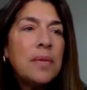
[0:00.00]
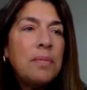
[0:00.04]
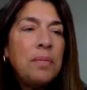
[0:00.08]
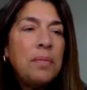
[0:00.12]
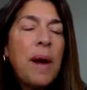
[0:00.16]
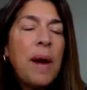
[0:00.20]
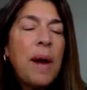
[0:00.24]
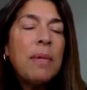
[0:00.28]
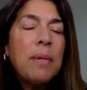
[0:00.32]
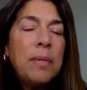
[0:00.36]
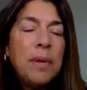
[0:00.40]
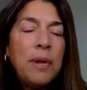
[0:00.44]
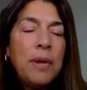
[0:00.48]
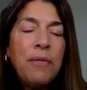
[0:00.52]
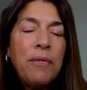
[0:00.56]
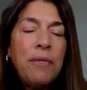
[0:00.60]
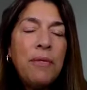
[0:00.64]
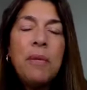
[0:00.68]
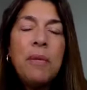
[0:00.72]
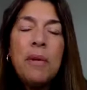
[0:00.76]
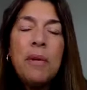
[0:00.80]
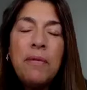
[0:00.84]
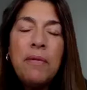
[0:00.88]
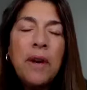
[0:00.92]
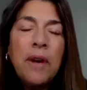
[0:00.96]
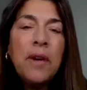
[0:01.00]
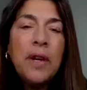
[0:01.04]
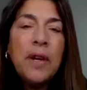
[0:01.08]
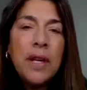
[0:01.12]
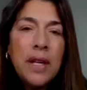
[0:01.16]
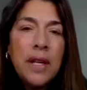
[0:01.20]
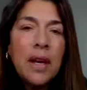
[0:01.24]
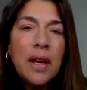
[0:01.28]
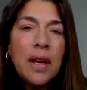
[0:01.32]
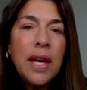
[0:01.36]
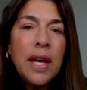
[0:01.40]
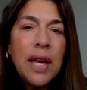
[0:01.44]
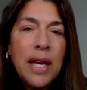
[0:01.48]
probably from a very
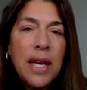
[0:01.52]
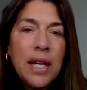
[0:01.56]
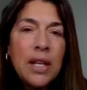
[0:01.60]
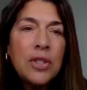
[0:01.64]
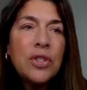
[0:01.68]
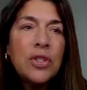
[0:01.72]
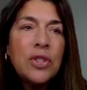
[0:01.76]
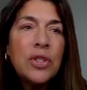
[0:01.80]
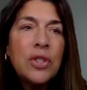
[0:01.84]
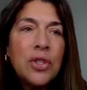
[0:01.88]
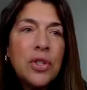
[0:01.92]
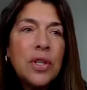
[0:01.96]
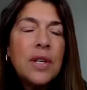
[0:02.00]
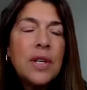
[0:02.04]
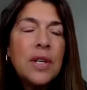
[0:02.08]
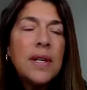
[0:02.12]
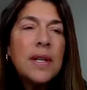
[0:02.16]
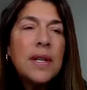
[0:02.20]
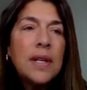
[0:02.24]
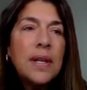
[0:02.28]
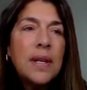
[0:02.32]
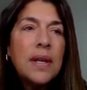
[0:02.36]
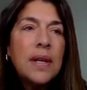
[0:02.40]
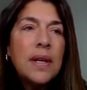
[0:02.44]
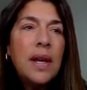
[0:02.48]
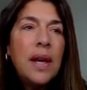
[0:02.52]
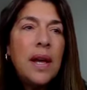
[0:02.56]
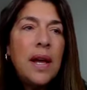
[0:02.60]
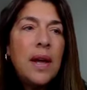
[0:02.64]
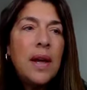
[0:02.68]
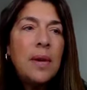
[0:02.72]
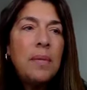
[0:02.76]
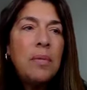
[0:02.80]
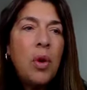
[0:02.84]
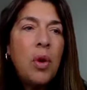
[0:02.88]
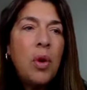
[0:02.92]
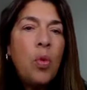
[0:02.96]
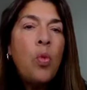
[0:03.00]
young age
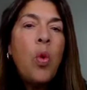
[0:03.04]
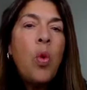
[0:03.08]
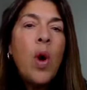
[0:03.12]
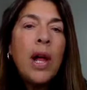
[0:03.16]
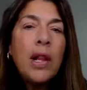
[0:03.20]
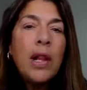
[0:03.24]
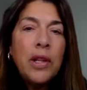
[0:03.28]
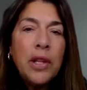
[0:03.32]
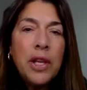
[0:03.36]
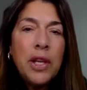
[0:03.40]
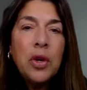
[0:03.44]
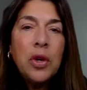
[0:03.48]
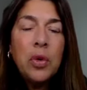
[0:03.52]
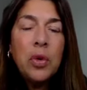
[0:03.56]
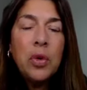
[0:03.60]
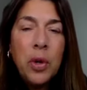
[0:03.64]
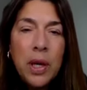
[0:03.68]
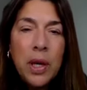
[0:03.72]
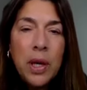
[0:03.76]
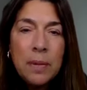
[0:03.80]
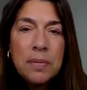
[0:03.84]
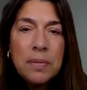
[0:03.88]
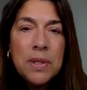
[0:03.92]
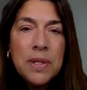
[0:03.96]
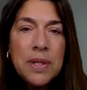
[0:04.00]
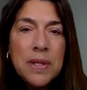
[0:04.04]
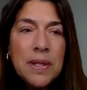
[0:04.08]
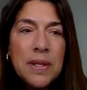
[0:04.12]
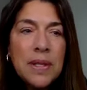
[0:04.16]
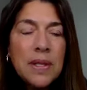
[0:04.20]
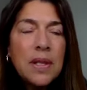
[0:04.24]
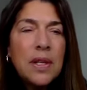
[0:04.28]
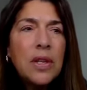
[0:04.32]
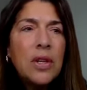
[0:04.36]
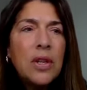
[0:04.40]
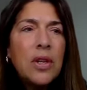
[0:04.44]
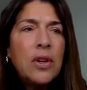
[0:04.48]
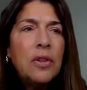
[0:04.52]
well equipped
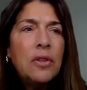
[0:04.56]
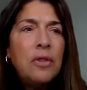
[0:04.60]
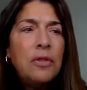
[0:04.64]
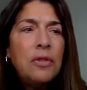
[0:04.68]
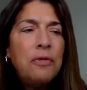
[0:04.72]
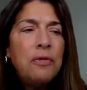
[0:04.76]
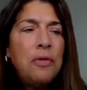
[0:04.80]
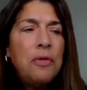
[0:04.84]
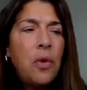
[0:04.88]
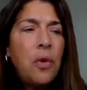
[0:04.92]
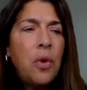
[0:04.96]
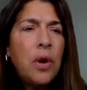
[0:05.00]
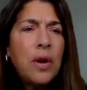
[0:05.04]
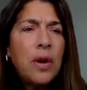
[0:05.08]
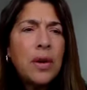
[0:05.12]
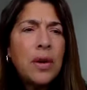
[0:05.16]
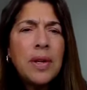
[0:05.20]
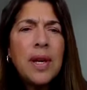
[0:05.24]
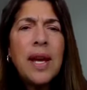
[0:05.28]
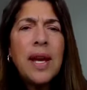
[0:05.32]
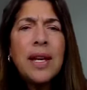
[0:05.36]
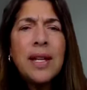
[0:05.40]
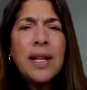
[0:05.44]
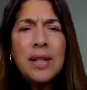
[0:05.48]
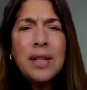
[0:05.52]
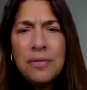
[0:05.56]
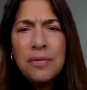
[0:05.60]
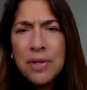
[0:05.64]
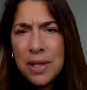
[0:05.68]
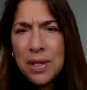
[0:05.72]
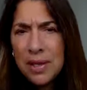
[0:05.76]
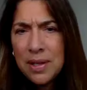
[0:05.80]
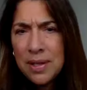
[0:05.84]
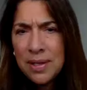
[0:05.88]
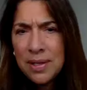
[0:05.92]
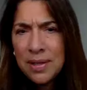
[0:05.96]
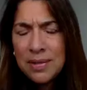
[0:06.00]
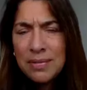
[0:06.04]
for kind of
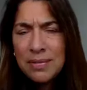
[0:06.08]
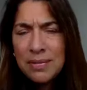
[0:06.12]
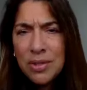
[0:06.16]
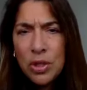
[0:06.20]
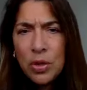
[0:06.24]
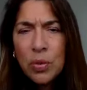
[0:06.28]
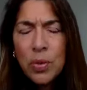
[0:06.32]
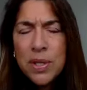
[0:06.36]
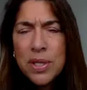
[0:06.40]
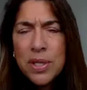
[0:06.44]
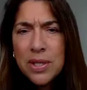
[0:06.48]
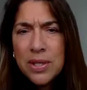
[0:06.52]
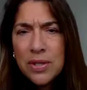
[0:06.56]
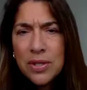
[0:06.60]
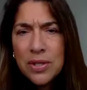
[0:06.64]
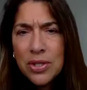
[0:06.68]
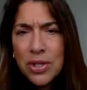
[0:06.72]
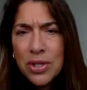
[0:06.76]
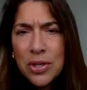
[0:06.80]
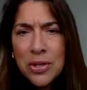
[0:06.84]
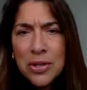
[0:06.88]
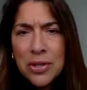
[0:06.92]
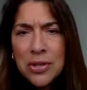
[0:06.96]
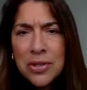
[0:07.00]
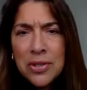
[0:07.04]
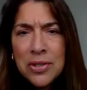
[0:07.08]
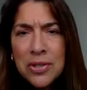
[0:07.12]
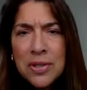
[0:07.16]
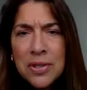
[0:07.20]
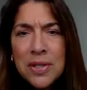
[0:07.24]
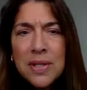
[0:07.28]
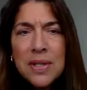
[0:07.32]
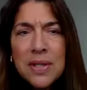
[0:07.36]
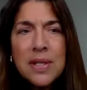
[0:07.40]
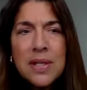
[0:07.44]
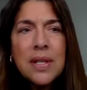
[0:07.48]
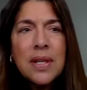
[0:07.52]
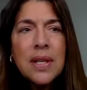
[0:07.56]
the twists and
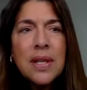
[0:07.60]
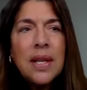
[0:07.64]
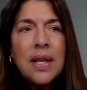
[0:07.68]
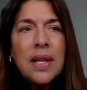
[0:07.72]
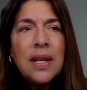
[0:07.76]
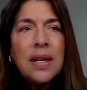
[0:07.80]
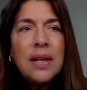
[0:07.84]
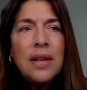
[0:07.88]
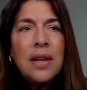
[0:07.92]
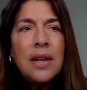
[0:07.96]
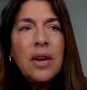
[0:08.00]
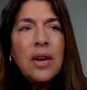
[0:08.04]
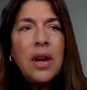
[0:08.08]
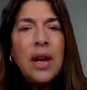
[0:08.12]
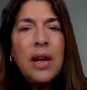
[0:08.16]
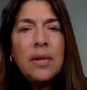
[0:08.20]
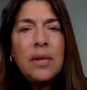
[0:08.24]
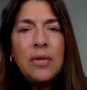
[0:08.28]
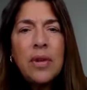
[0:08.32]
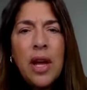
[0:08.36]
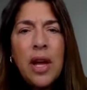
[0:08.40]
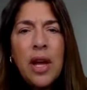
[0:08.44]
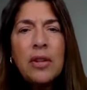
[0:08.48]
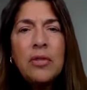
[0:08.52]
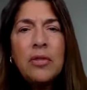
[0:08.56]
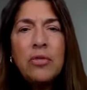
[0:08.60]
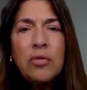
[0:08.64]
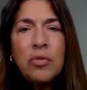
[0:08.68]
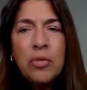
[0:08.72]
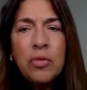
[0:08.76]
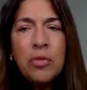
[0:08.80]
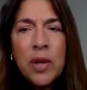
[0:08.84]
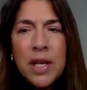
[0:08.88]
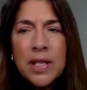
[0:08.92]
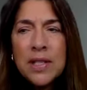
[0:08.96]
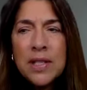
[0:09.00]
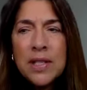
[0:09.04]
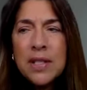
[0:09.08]
turns and
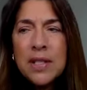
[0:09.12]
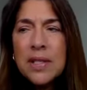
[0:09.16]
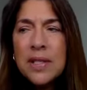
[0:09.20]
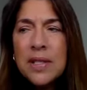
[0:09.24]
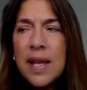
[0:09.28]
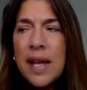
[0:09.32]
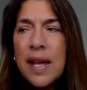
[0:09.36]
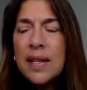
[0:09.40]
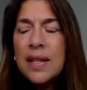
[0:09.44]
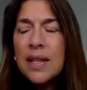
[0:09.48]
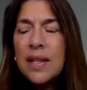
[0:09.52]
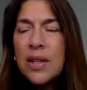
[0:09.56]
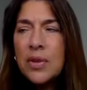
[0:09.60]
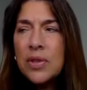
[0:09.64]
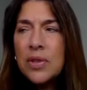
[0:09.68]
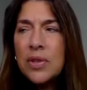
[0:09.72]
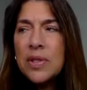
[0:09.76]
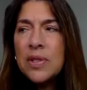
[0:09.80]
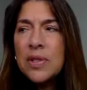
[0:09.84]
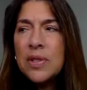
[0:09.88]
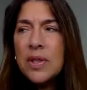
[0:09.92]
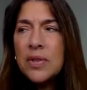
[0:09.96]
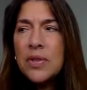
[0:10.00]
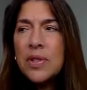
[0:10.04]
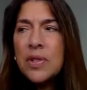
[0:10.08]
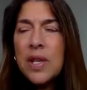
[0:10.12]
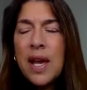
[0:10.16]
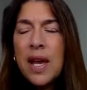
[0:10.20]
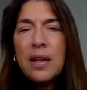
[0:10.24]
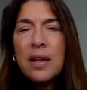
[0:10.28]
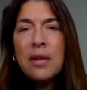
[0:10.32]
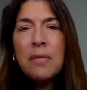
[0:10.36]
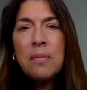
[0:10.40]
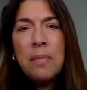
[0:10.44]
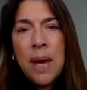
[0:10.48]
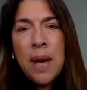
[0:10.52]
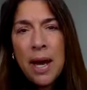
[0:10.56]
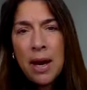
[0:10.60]
risks and those kind
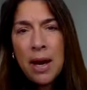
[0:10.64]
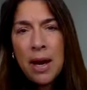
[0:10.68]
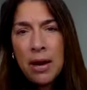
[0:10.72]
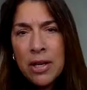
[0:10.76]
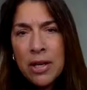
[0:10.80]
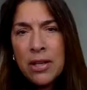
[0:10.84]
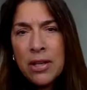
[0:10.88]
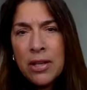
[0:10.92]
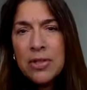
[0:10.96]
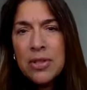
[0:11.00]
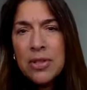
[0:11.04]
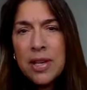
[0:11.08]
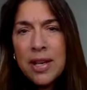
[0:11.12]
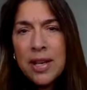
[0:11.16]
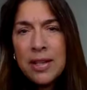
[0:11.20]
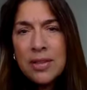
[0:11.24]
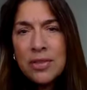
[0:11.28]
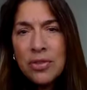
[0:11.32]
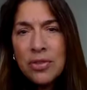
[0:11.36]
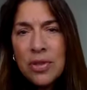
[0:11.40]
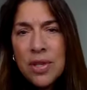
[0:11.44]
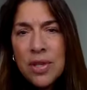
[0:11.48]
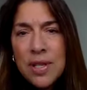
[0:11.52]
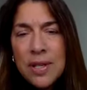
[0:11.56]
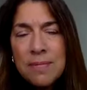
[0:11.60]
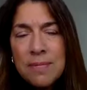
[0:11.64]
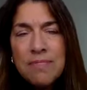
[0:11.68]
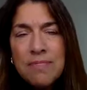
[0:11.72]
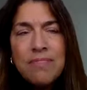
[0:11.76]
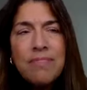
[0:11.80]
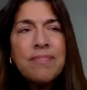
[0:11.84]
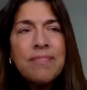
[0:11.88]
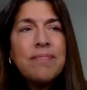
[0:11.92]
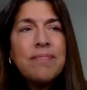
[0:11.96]
of barriers to entry